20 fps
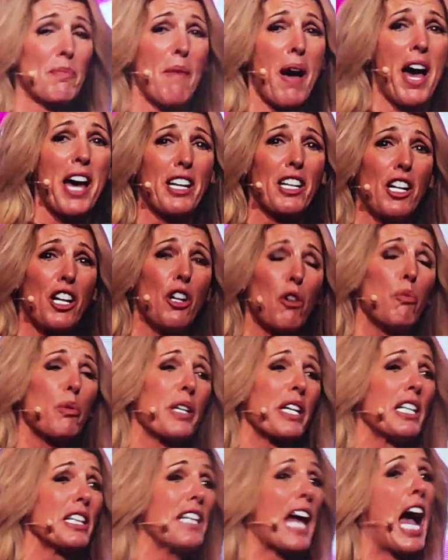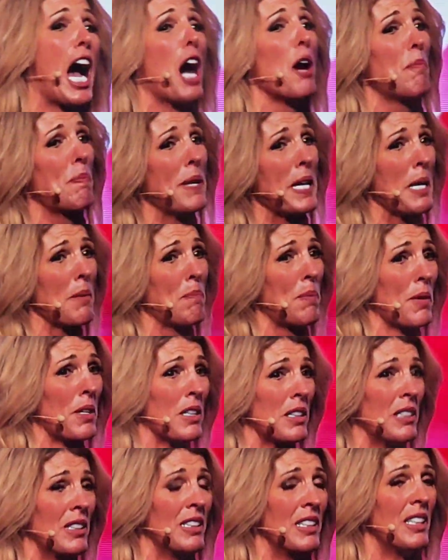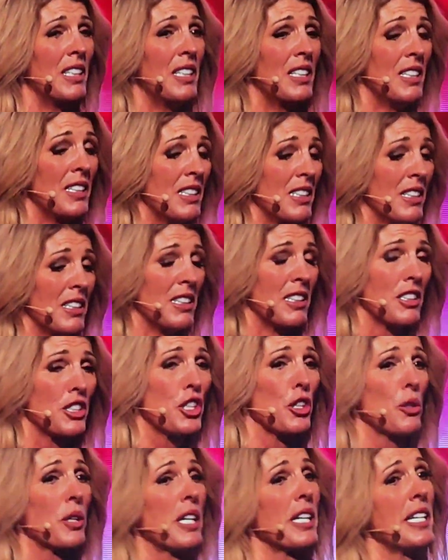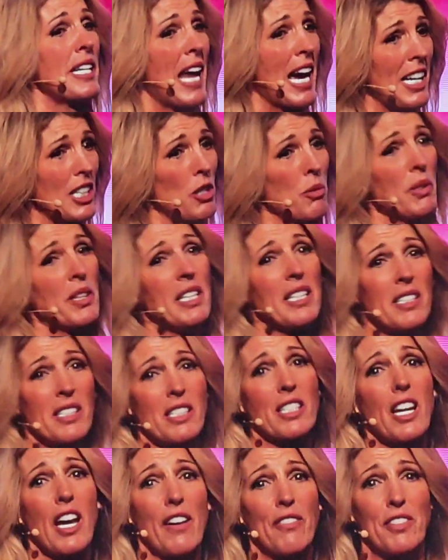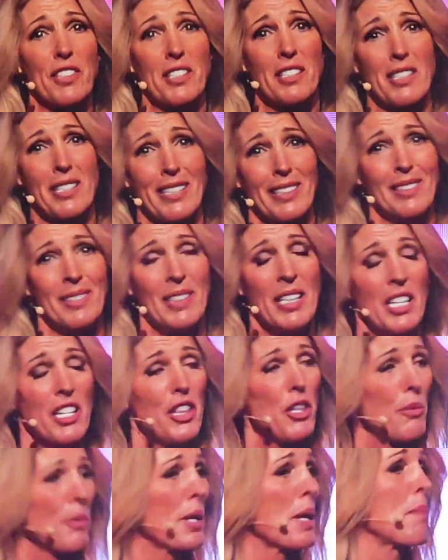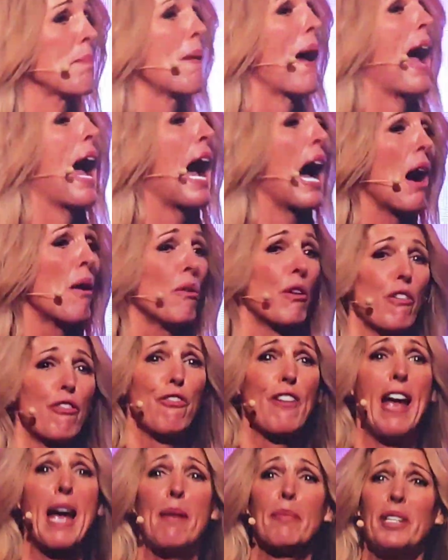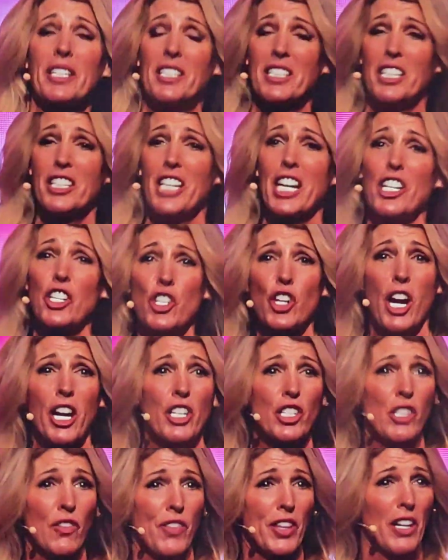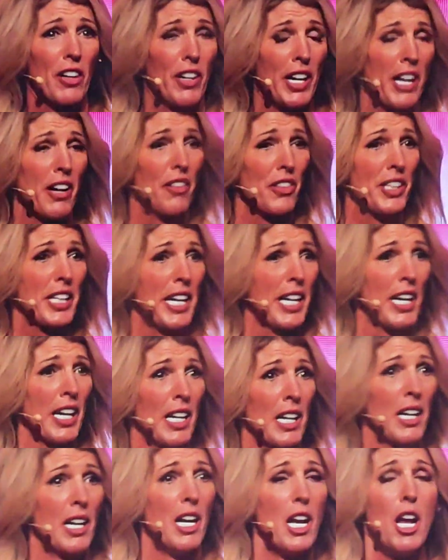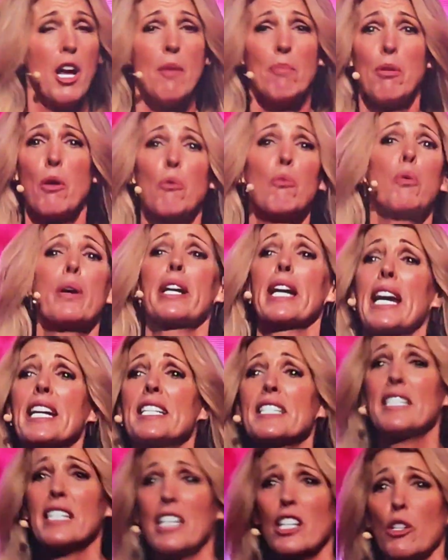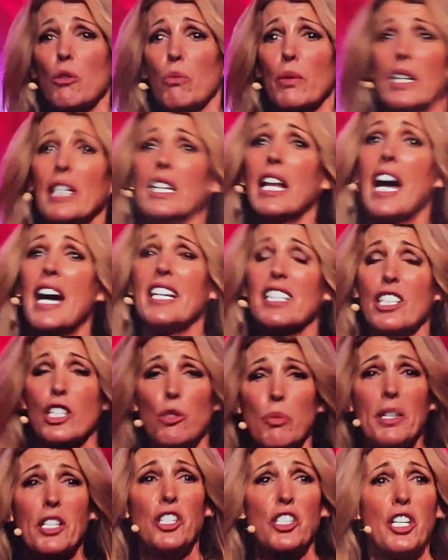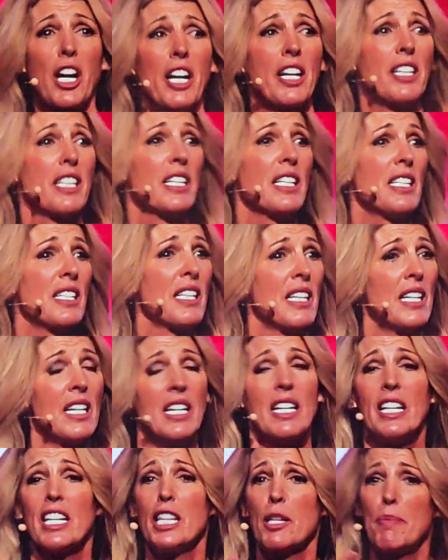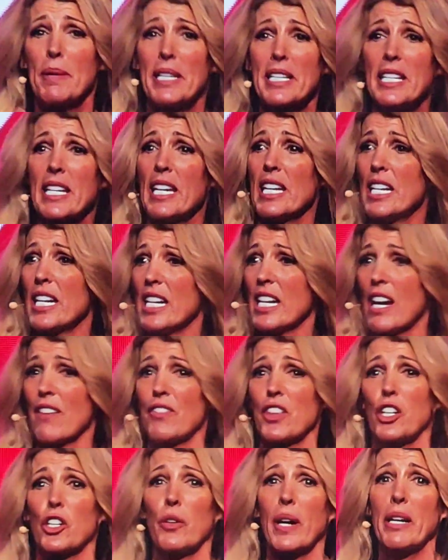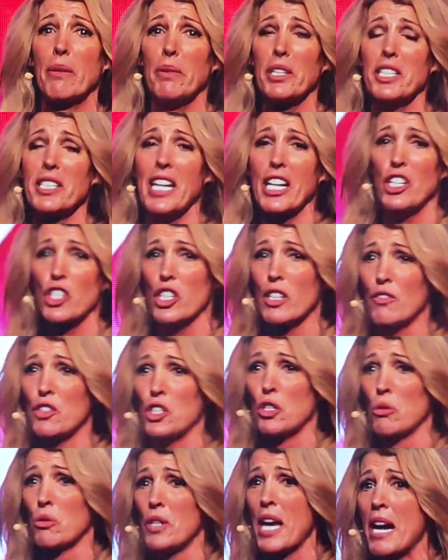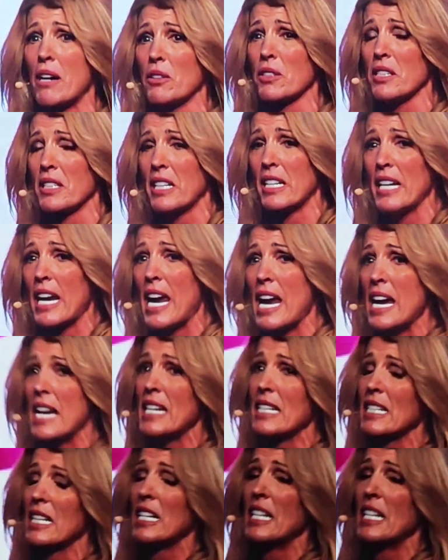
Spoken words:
model would allow people to connect with these gifts, that would empower families to take charge of their health care. But what I didn't realize as we started the beginning of the Great Recession of 2008